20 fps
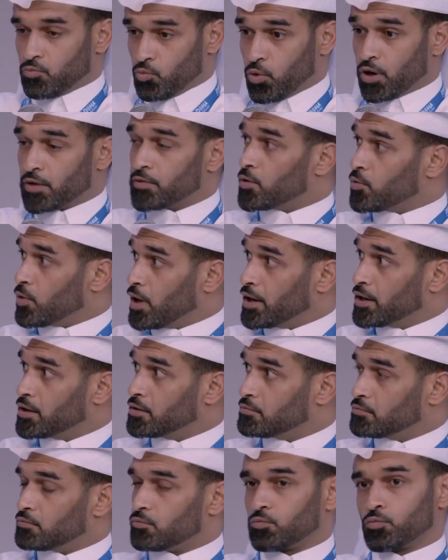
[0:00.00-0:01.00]
won the right,
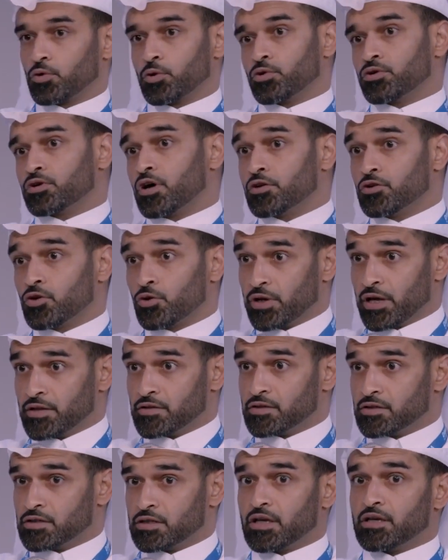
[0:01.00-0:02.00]
we were an unknown
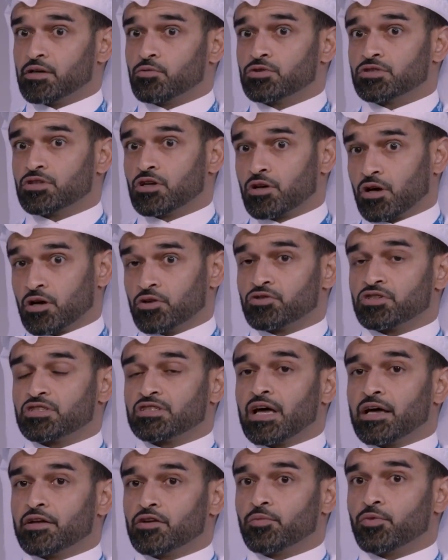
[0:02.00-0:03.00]
entity, and it was
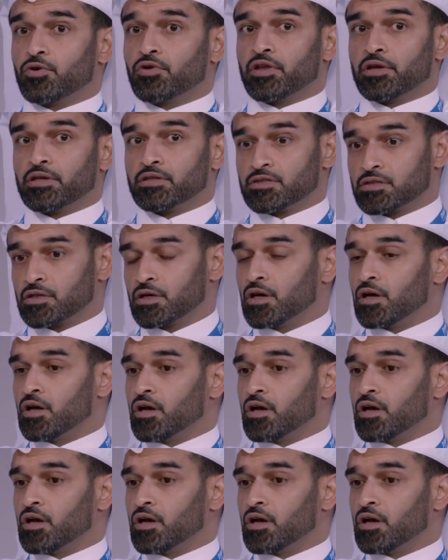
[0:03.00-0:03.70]
understandable that